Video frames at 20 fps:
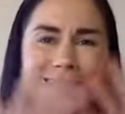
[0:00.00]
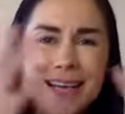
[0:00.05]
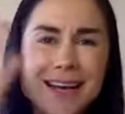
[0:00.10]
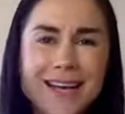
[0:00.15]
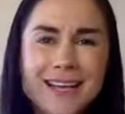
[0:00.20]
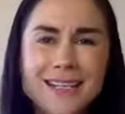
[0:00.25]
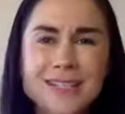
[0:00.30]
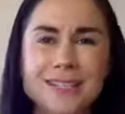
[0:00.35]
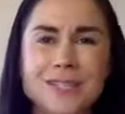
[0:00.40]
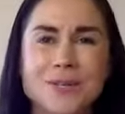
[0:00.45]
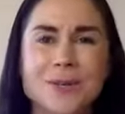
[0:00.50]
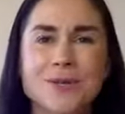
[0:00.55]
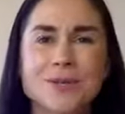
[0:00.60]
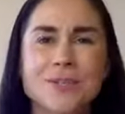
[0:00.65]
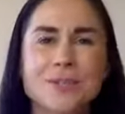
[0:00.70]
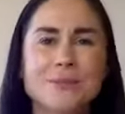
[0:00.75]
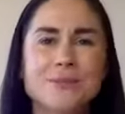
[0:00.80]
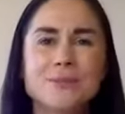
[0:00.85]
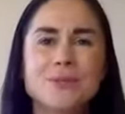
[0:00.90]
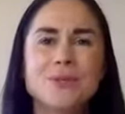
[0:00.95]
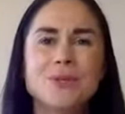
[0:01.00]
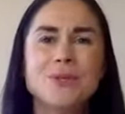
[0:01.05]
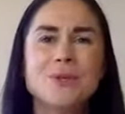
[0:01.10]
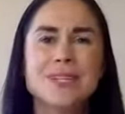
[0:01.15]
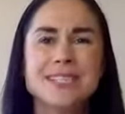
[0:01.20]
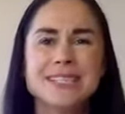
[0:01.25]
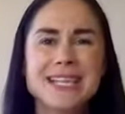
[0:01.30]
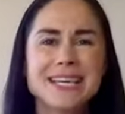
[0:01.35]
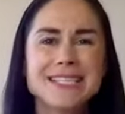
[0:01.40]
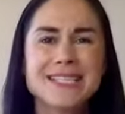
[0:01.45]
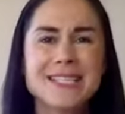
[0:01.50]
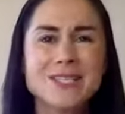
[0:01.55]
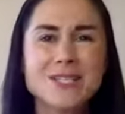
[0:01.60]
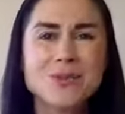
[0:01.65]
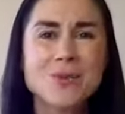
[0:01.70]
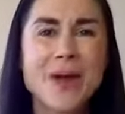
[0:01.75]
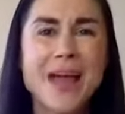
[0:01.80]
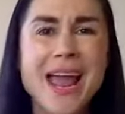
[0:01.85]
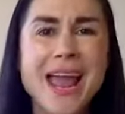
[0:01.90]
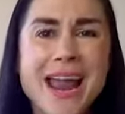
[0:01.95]
that external beauty doesn't
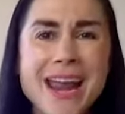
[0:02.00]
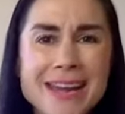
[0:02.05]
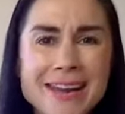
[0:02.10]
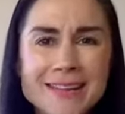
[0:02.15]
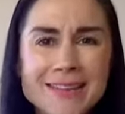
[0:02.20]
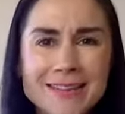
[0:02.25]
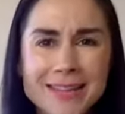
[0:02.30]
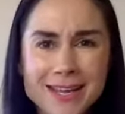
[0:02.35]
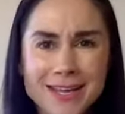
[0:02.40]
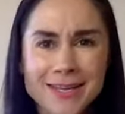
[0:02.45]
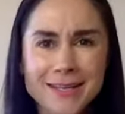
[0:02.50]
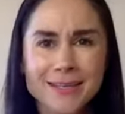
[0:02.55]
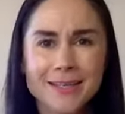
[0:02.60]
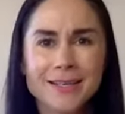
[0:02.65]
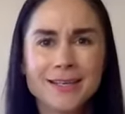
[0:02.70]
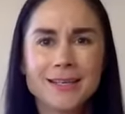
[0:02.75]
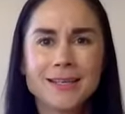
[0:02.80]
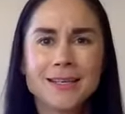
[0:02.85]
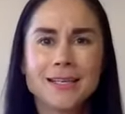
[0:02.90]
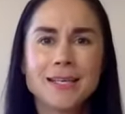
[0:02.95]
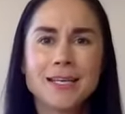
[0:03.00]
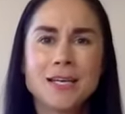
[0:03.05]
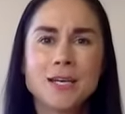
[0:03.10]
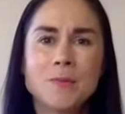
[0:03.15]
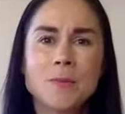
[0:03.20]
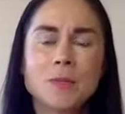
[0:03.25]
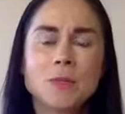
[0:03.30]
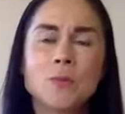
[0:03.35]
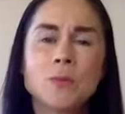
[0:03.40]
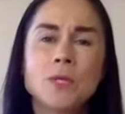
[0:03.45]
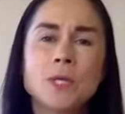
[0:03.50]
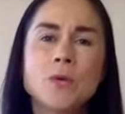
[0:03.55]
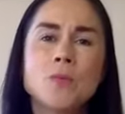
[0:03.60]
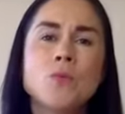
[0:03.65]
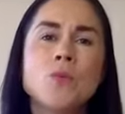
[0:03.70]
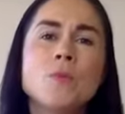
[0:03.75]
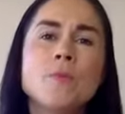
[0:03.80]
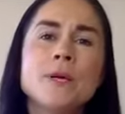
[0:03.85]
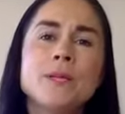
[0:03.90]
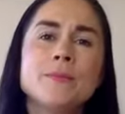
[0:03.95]
do anything but when a
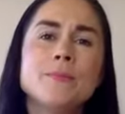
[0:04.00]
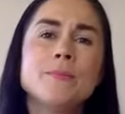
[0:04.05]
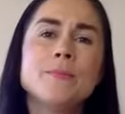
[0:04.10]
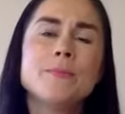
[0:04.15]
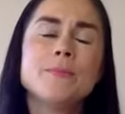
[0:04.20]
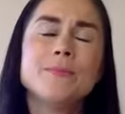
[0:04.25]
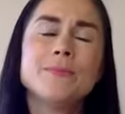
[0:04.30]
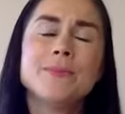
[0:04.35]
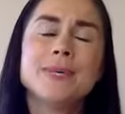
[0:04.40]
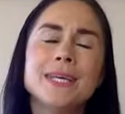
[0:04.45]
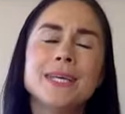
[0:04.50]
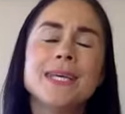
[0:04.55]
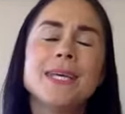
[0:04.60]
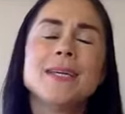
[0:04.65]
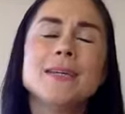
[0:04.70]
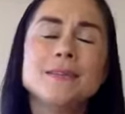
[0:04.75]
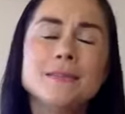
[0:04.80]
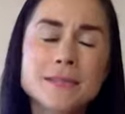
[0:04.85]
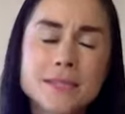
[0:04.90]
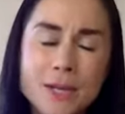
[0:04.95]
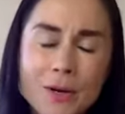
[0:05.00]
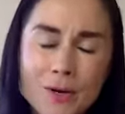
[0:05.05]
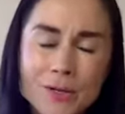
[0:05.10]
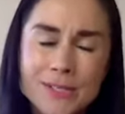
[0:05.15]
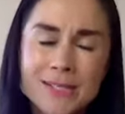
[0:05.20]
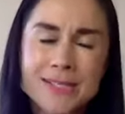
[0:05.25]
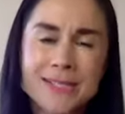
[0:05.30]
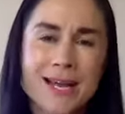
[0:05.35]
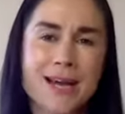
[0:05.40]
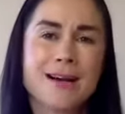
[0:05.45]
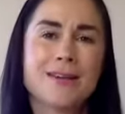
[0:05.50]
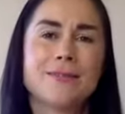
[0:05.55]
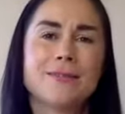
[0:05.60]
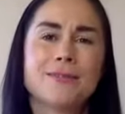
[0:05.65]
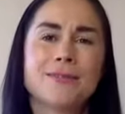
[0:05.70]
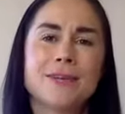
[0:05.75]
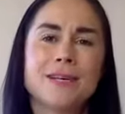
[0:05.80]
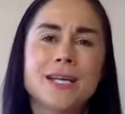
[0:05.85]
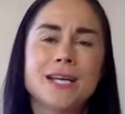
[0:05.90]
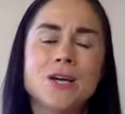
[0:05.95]
woman heals herself
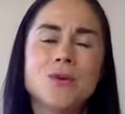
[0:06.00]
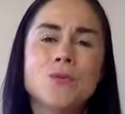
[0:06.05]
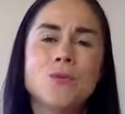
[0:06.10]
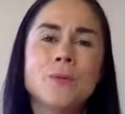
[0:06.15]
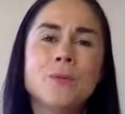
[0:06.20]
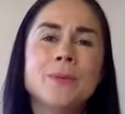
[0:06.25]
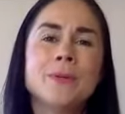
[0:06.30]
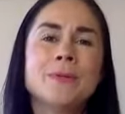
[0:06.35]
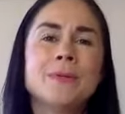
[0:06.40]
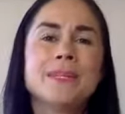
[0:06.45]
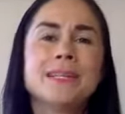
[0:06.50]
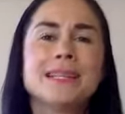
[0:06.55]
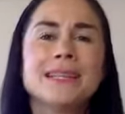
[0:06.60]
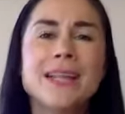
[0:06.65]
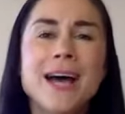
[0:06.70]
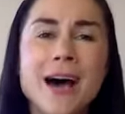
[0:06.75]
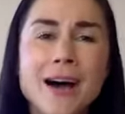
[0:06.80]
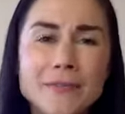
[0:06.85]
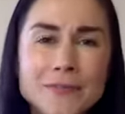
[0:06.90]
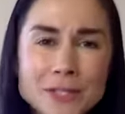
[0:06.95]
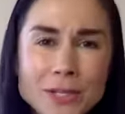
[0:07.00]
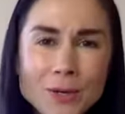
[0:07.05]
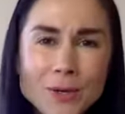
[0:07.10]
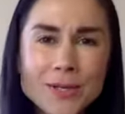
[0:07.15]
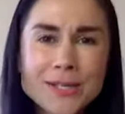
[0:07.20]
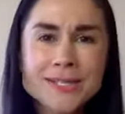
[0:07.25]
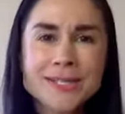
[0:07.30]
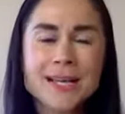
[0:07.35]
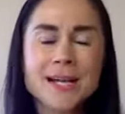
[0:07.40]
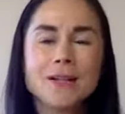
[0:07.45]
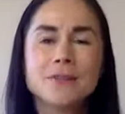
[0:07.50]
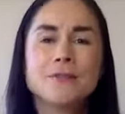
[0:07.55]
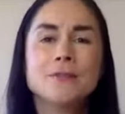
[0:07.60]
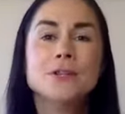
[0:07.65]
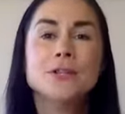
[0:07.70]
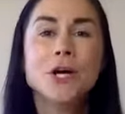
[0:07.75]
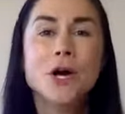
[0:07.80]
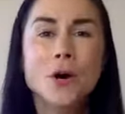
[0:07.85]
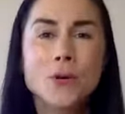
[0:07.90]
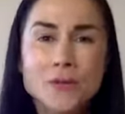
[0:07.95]
woman loves herself
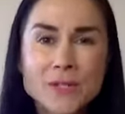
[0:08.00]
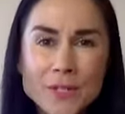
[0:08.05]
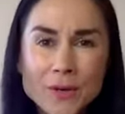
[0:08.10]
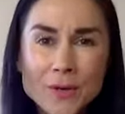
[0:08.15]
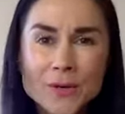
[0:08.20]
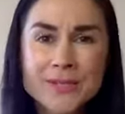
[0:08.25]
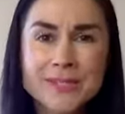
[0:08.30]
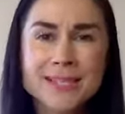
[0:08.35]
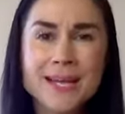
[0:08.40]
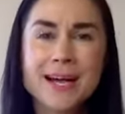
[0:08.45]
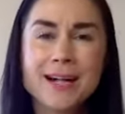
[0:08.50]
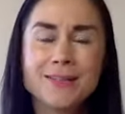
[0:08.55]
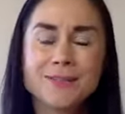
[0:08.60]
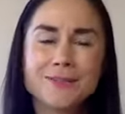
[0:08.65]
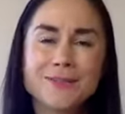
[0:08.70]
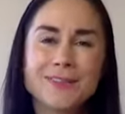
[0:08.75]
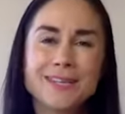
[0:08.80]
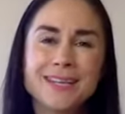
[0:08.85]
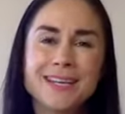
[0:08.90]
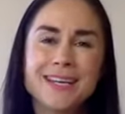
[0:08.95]
knows herself